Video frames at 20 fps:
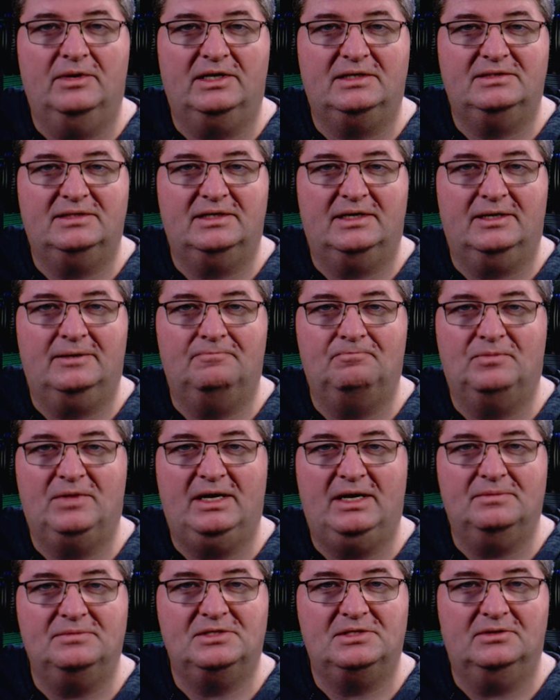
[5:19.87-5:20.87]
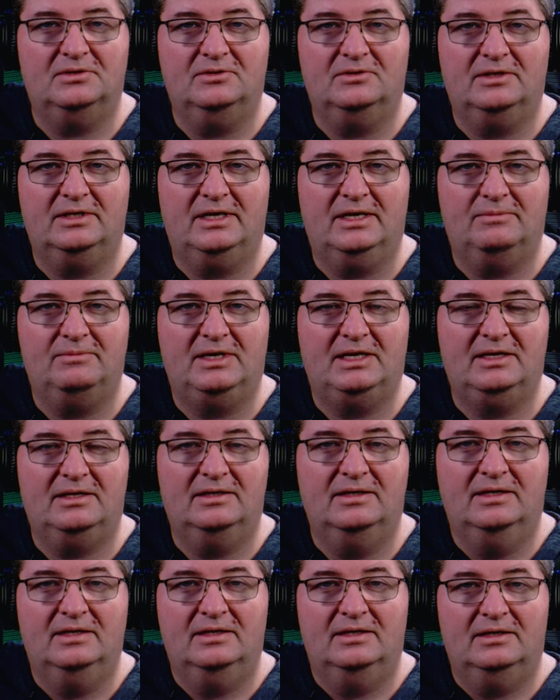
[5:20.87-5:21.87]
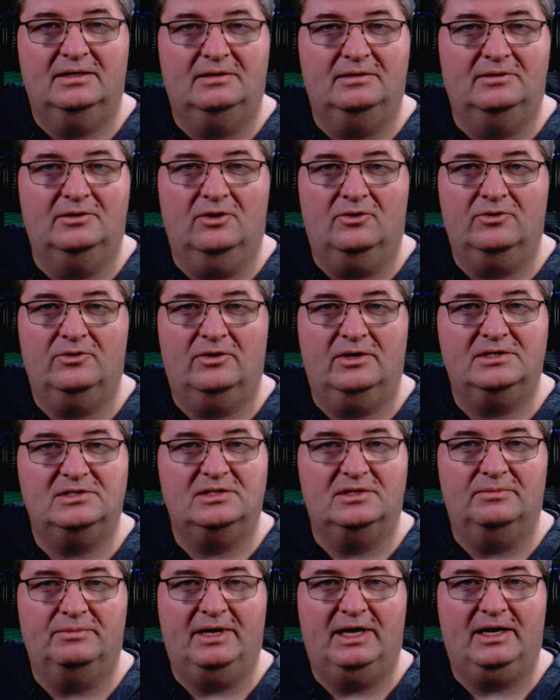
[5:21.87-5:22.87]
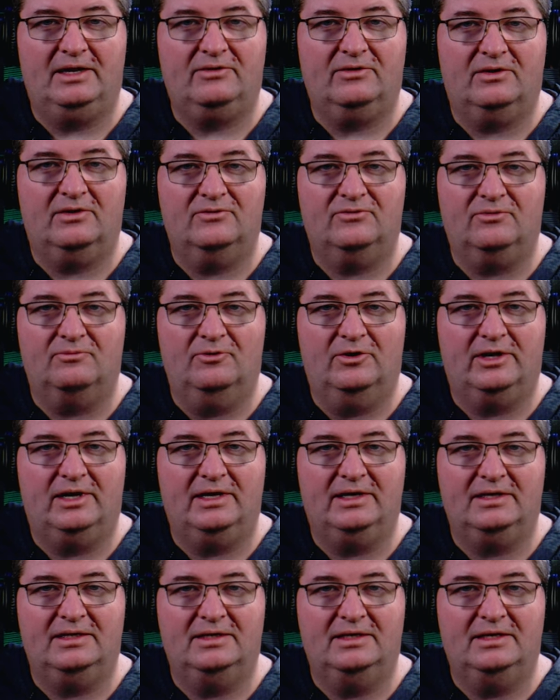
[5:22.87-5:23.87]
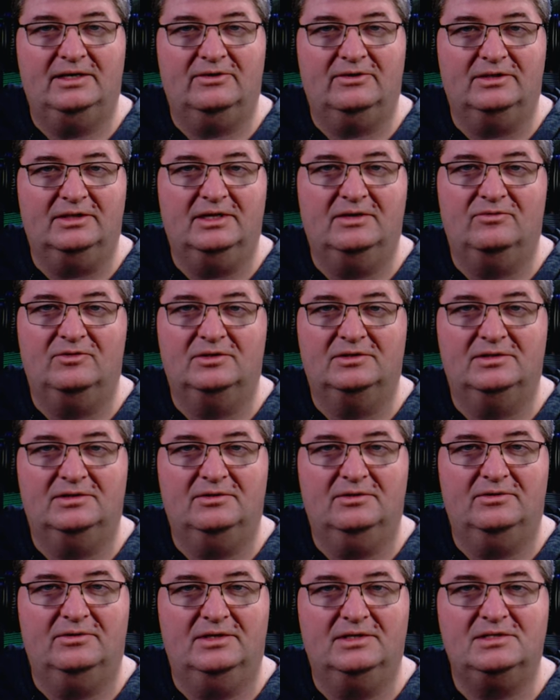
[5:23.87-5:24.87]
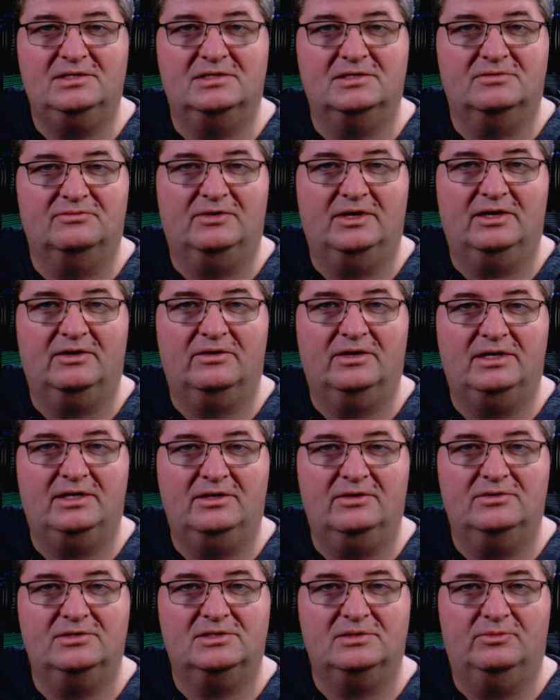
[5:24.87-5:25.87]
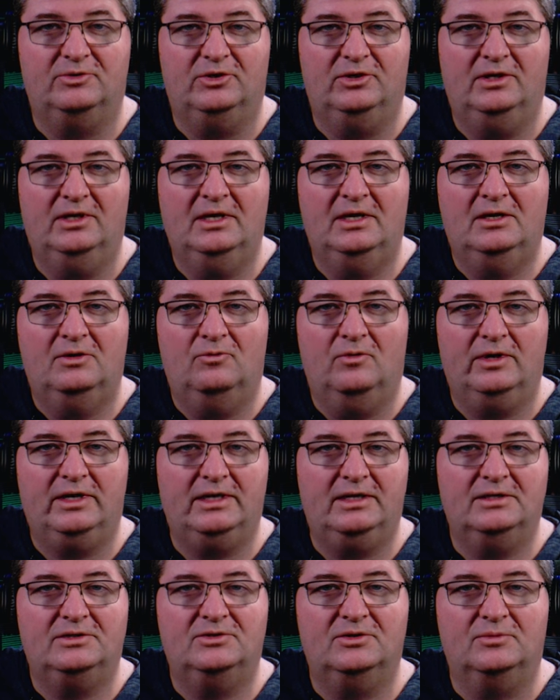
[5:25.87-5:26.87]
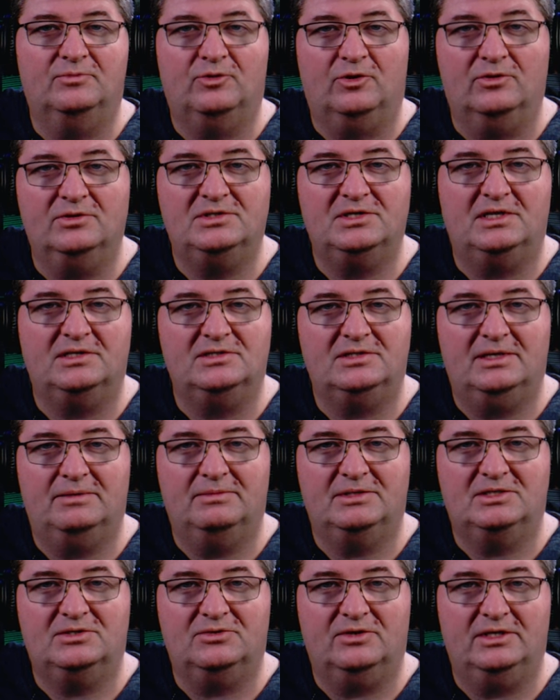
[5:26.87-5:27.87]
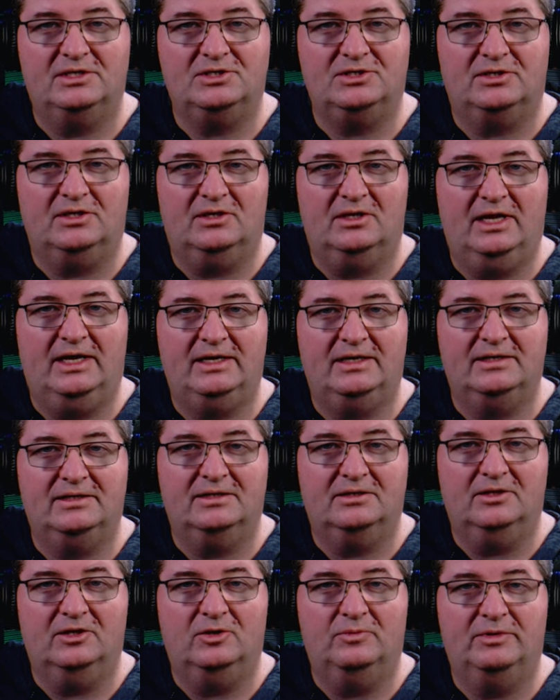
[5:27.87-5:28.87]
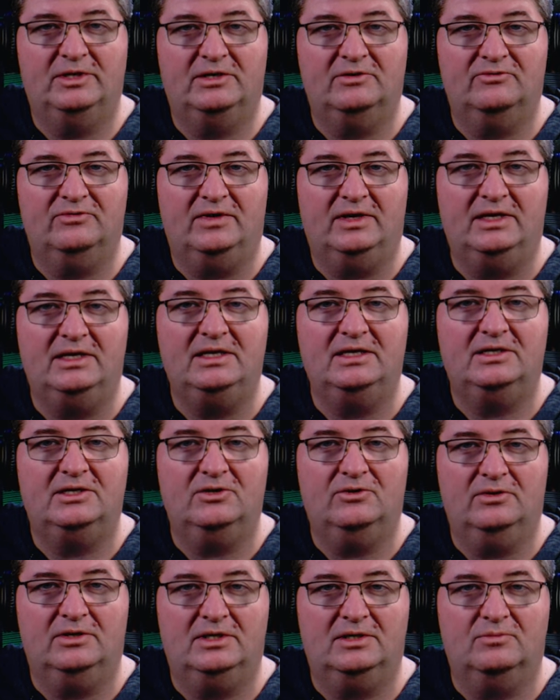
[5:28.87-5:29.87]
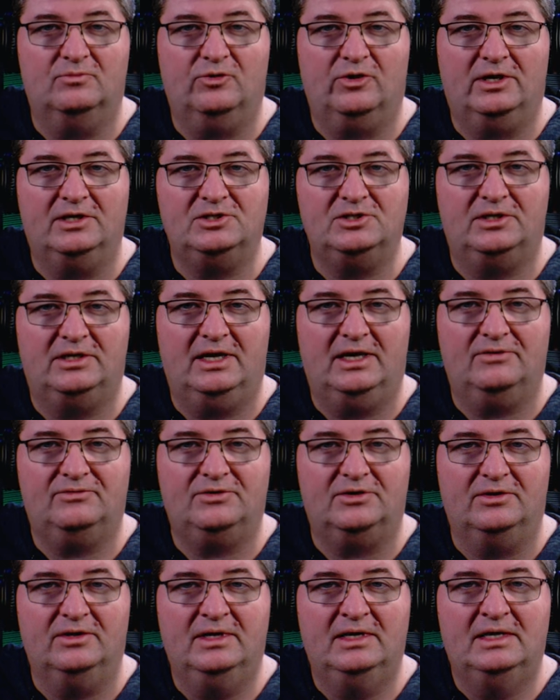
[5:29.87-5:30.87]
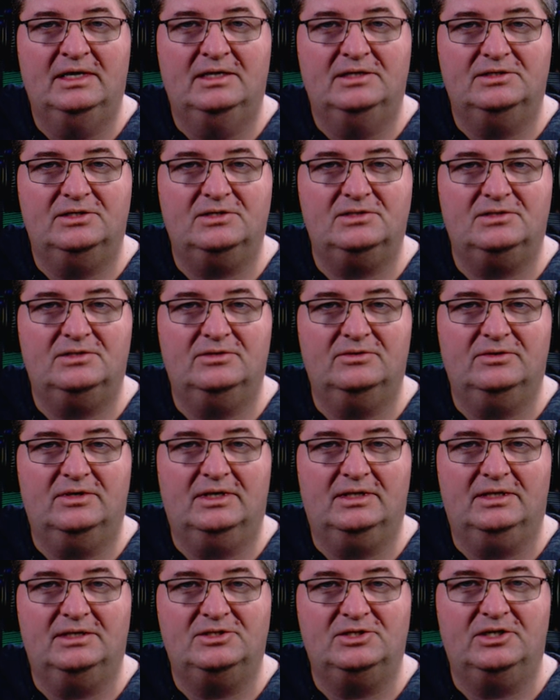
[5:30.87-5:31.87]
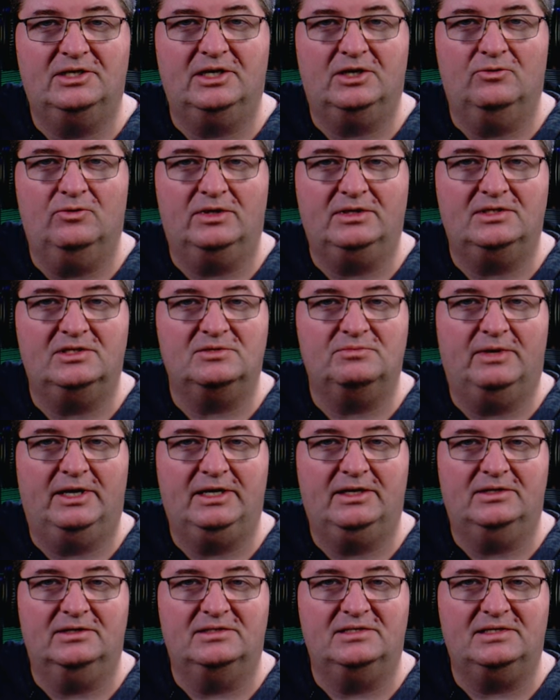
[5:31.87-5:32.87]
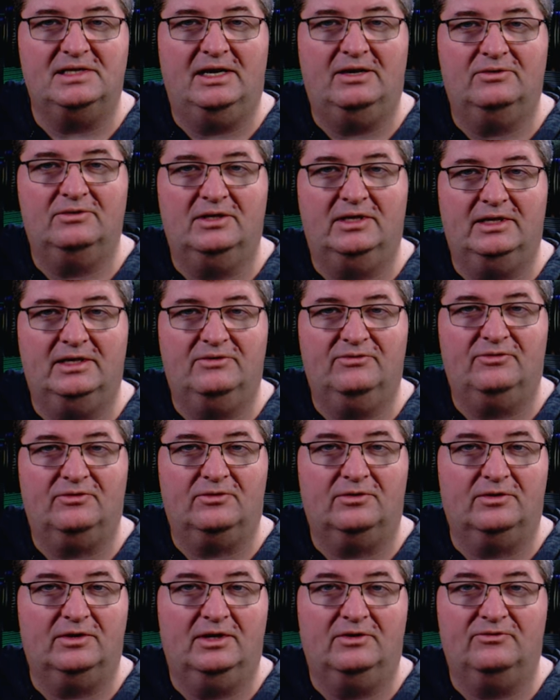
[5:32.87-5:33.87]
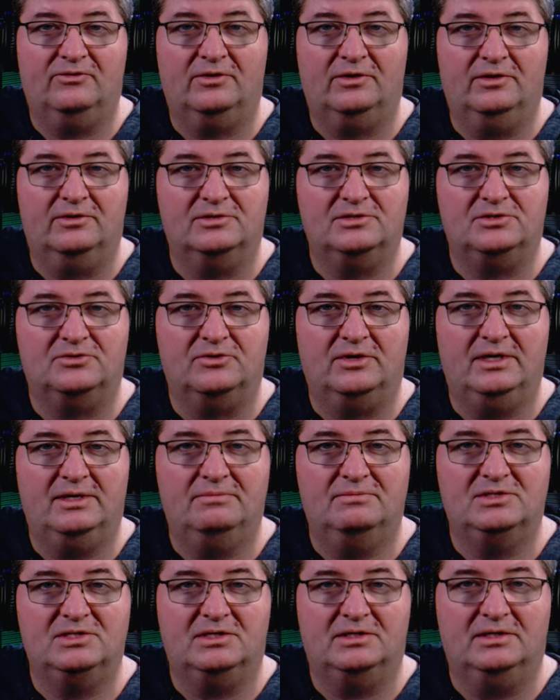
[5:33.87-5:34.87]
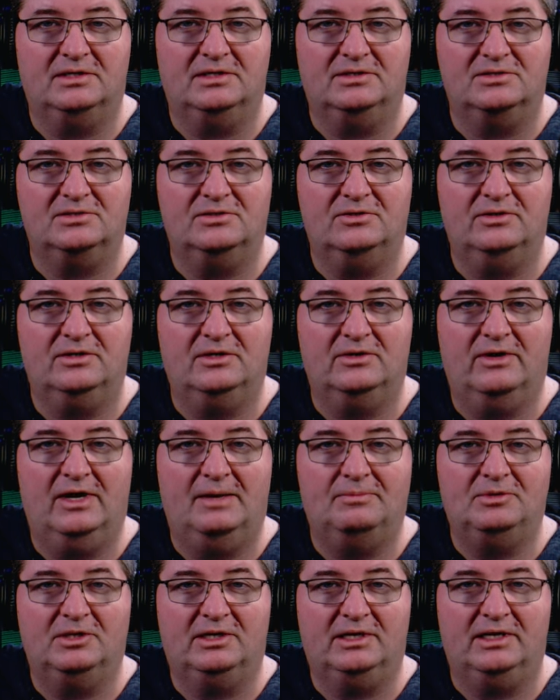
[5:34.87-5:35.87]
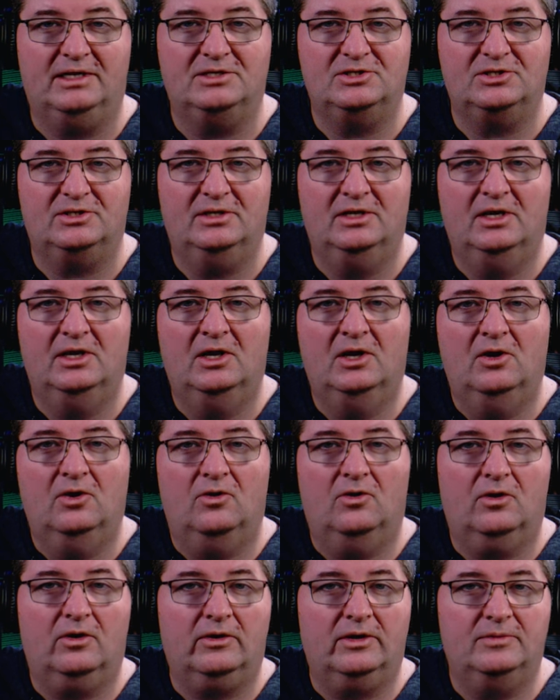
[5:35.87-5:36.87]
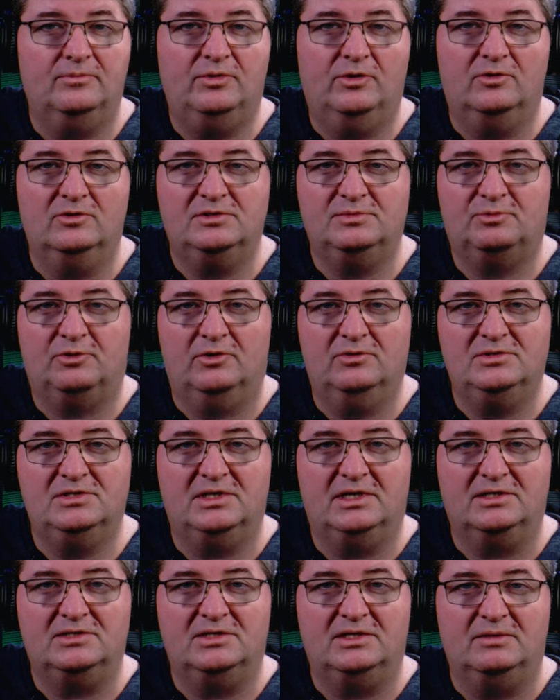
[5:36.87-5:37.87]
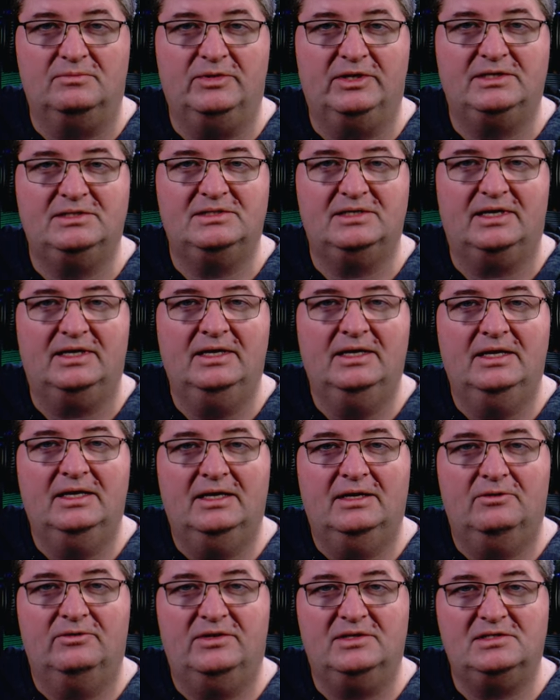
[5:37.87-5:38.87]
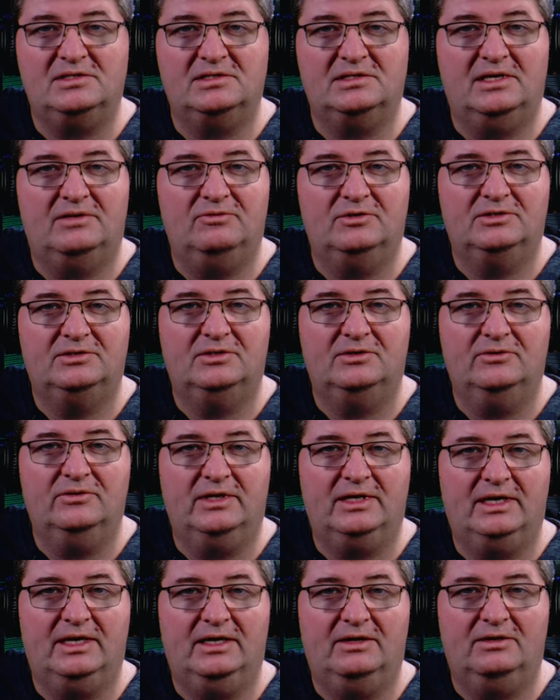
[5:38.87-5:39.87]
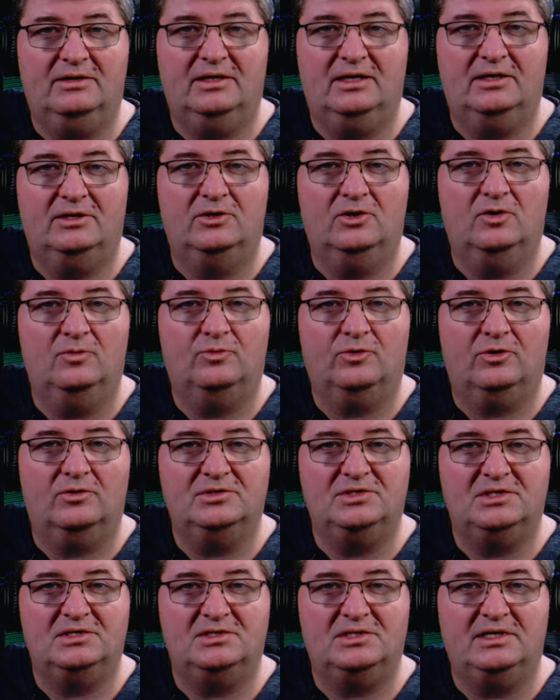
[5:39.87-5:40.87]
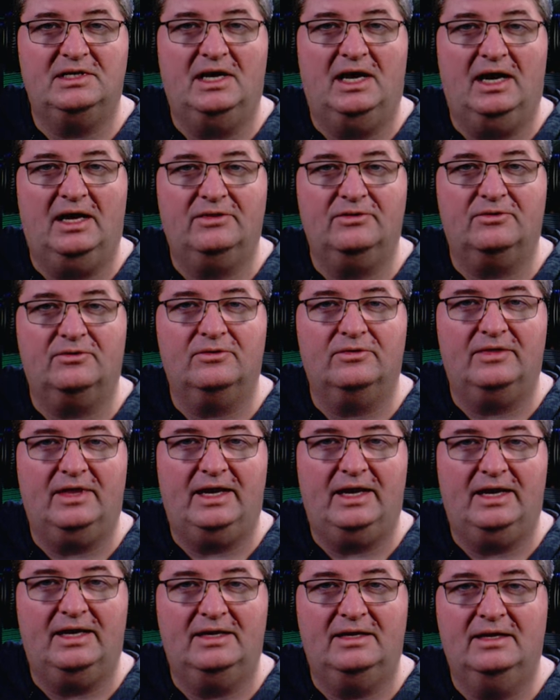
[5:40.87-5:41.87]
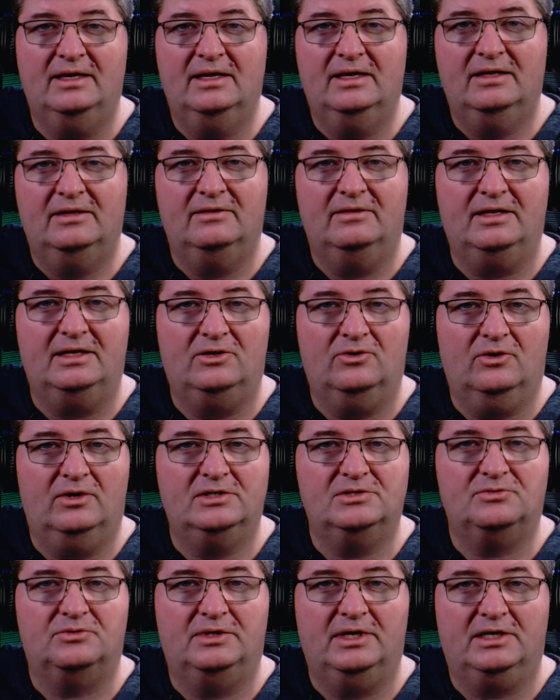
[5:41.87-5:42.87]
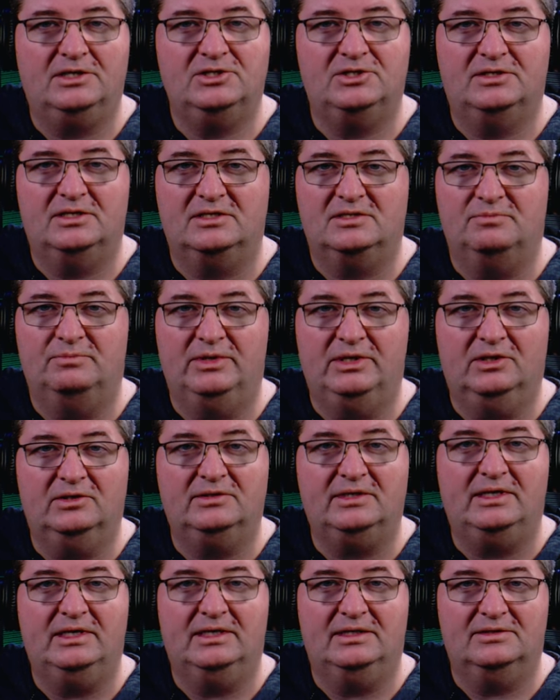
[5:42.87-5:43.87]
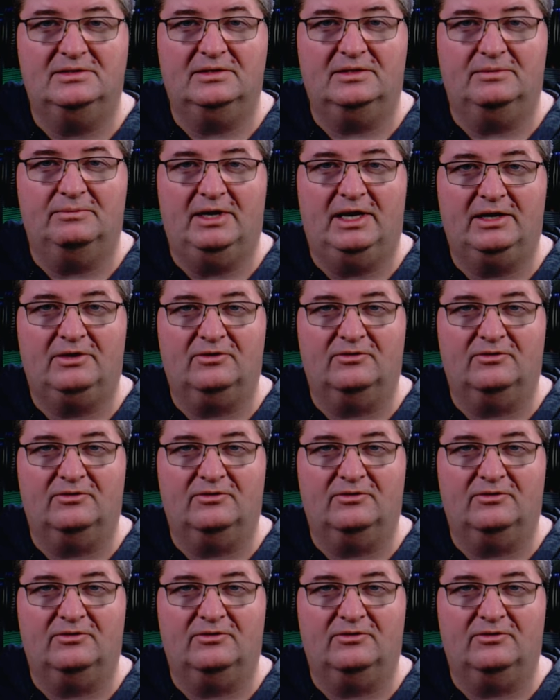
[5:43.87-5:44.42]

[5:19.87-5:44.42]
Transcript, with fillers: But absolutely, I mean, no noise in the background from what I can hear at level 2. This is very usable. We'll get into a process demonstration. I'll add in a little bit of EQ and compression after, just to let you hear what this mic could sound like for your streams in a studio application or in post-processing. But this is level 2. Again, no processing other than the noise reduction that's built into the